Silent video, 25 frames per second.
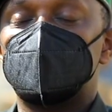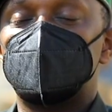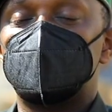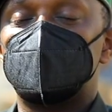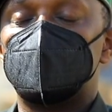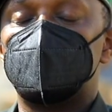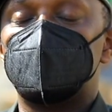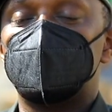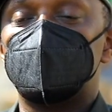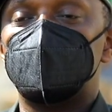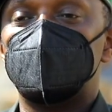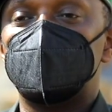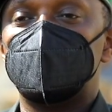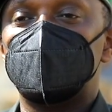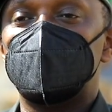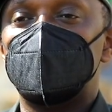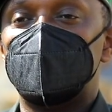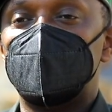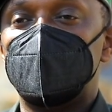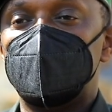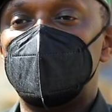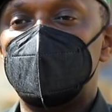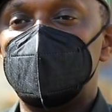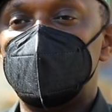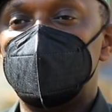We
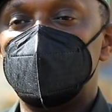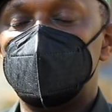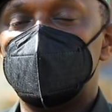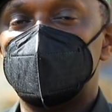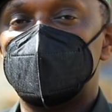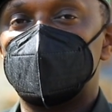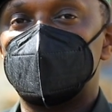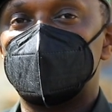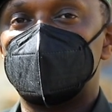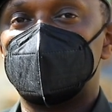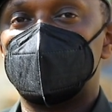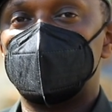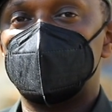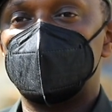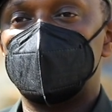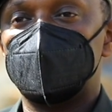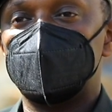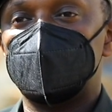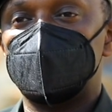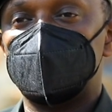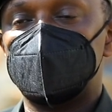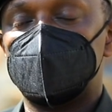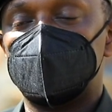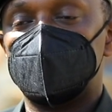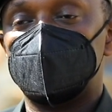began from
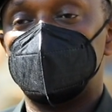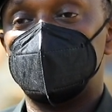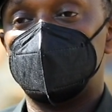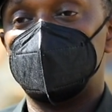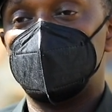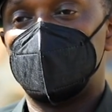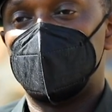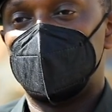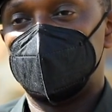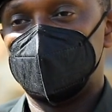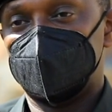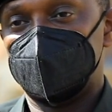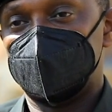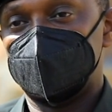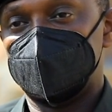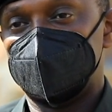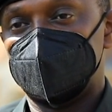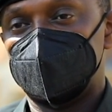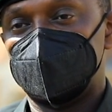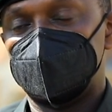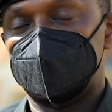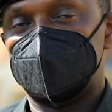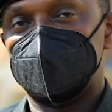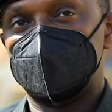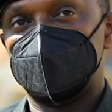two
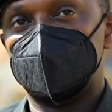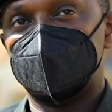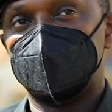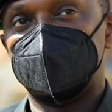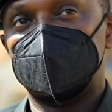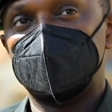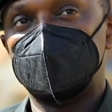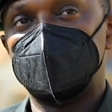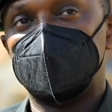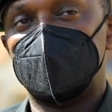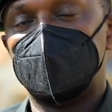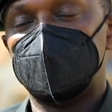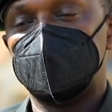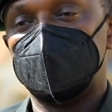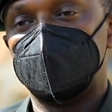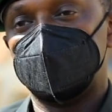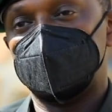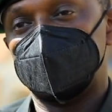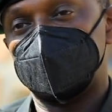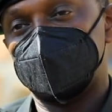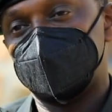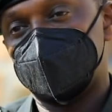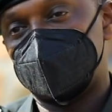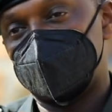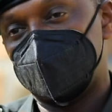axes. The first axis
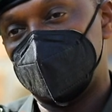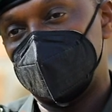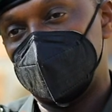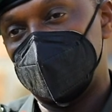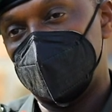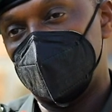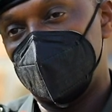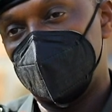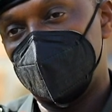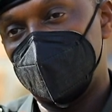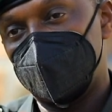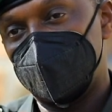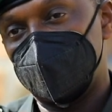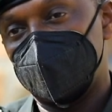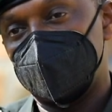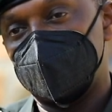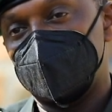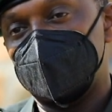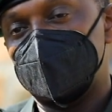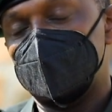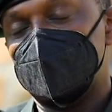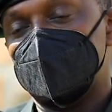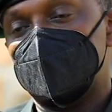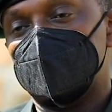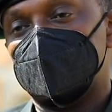is from the north,
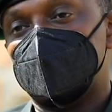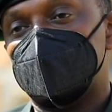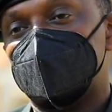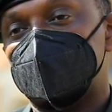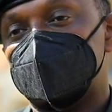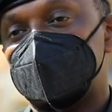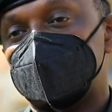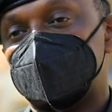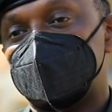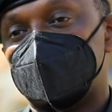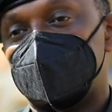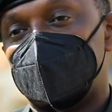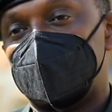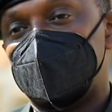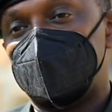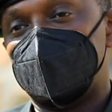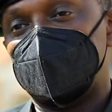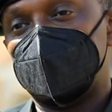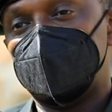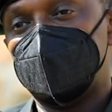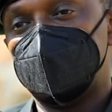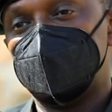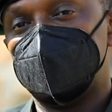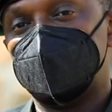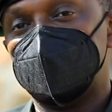which is
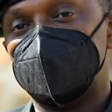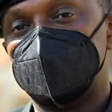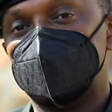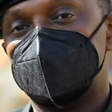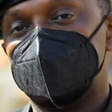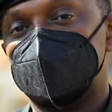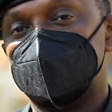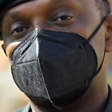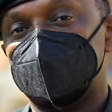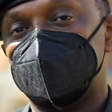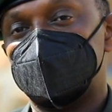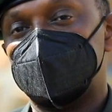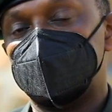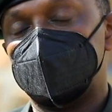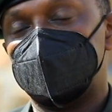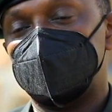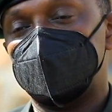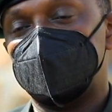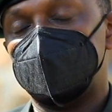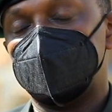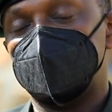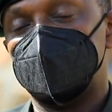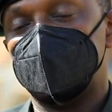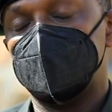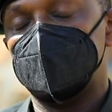Palma. So we
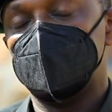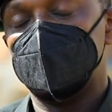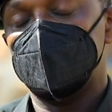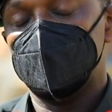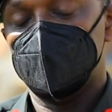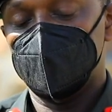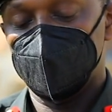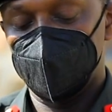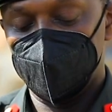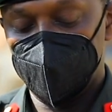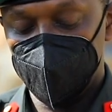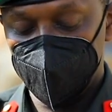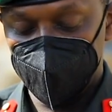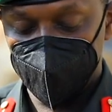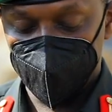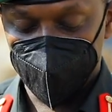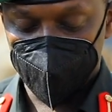moved